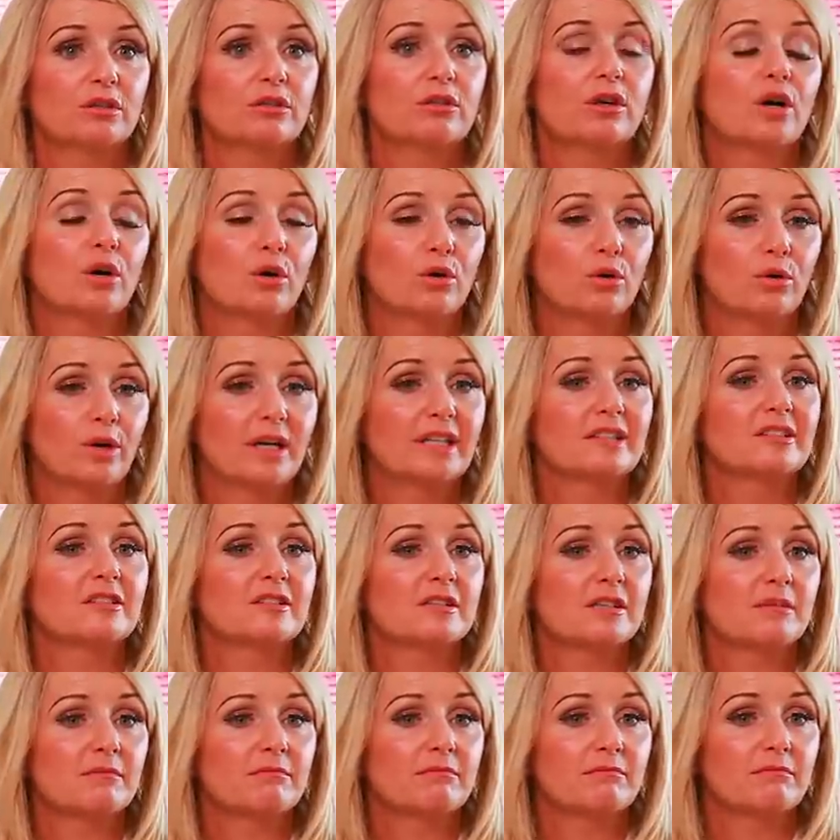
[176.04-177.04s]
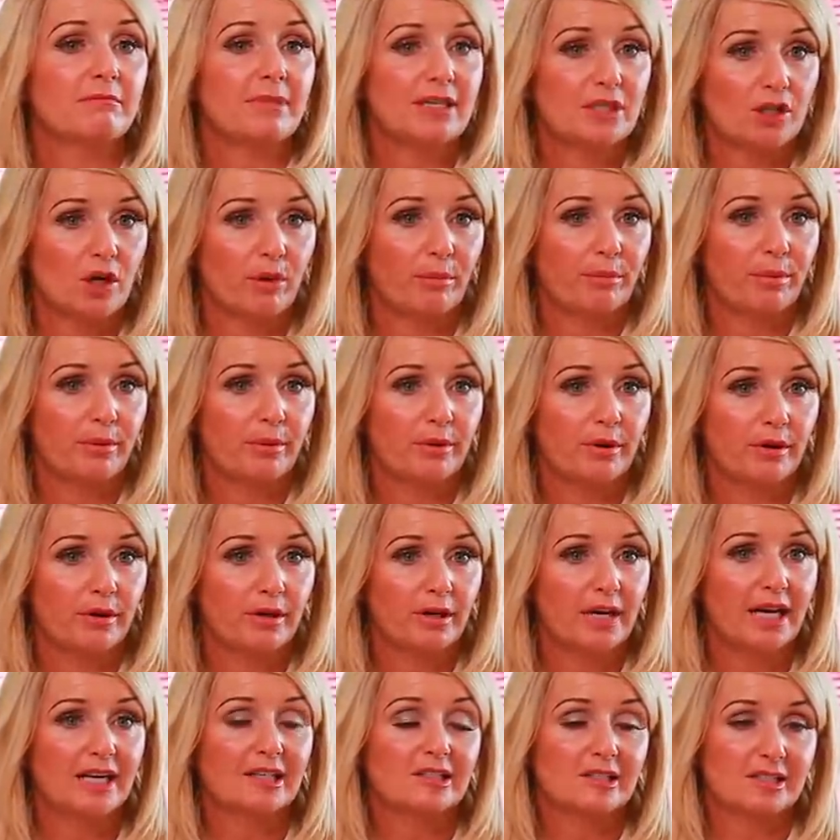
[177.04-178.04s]
go and meet up
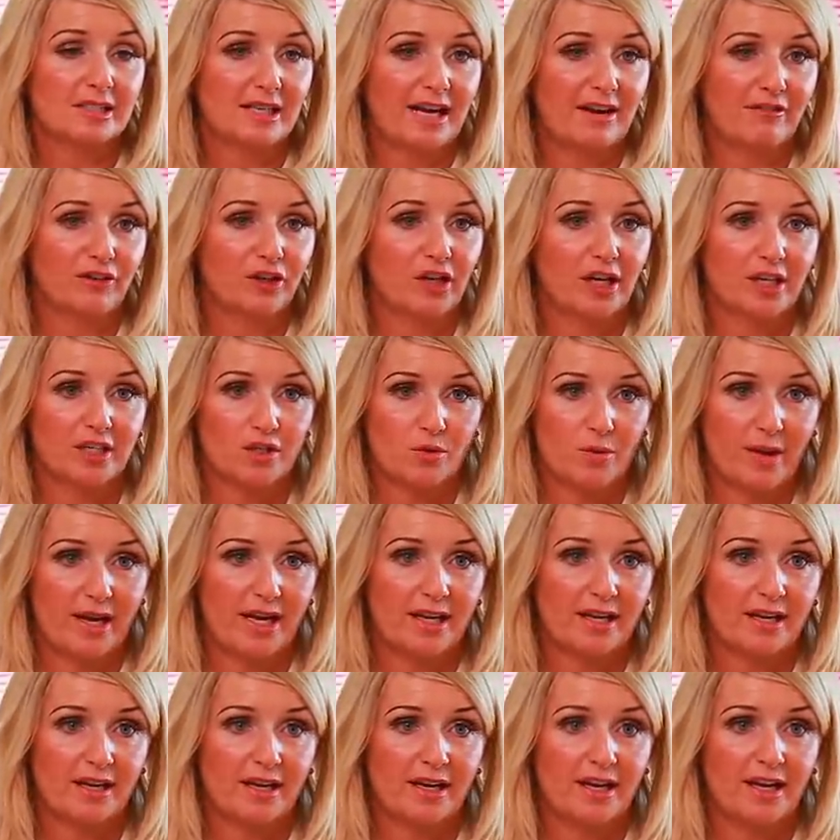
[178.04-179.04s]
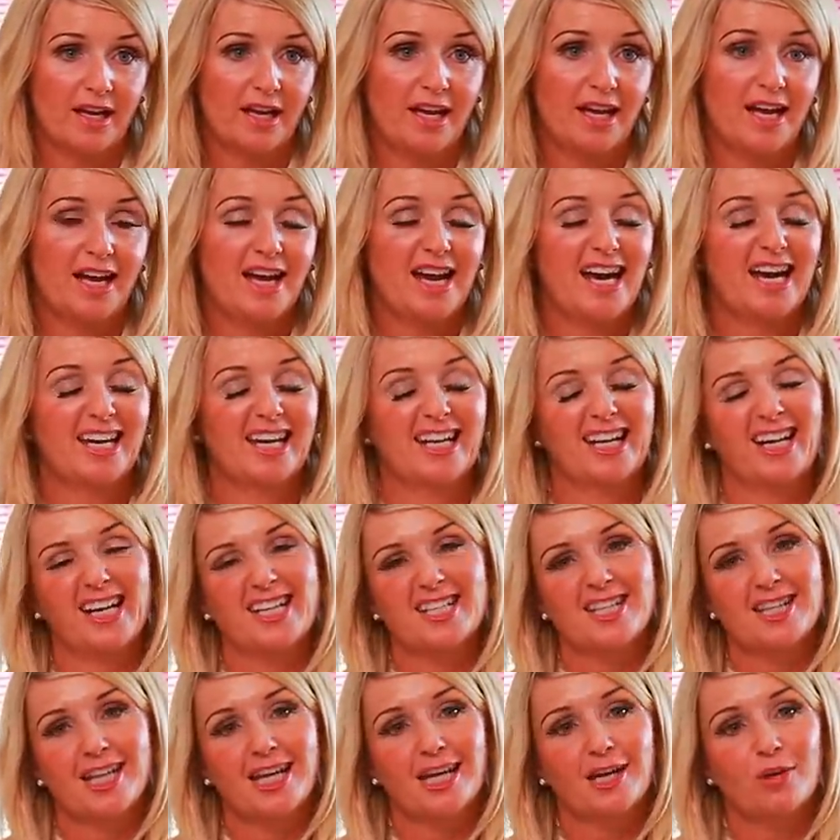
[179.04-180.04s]
and have a night away. And I
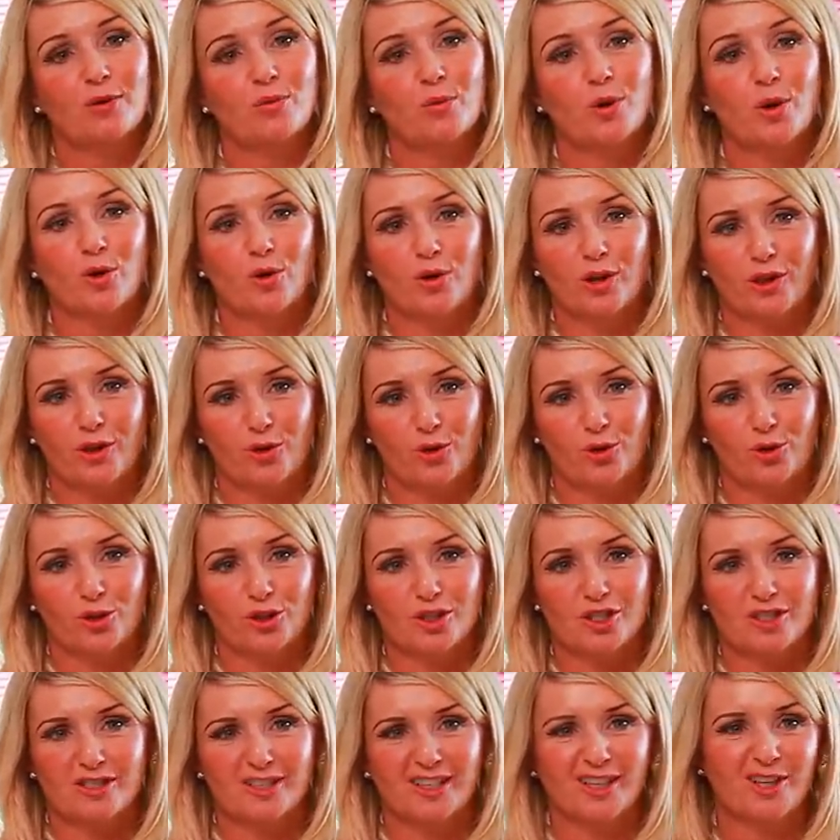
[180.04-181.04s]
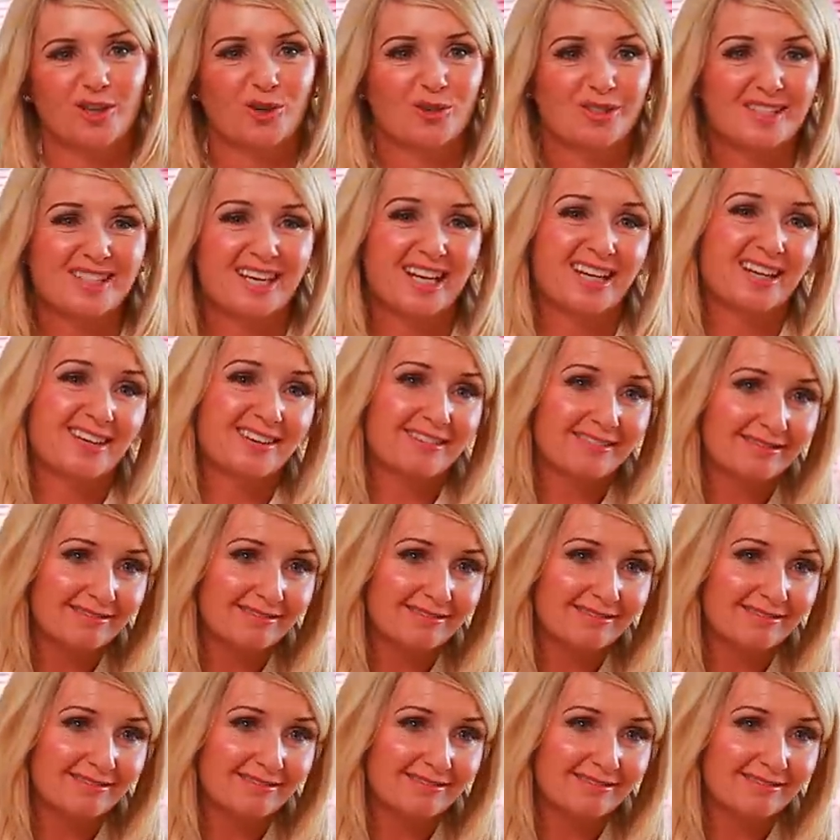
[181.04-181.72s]
kind of think we all thought, you know, it's like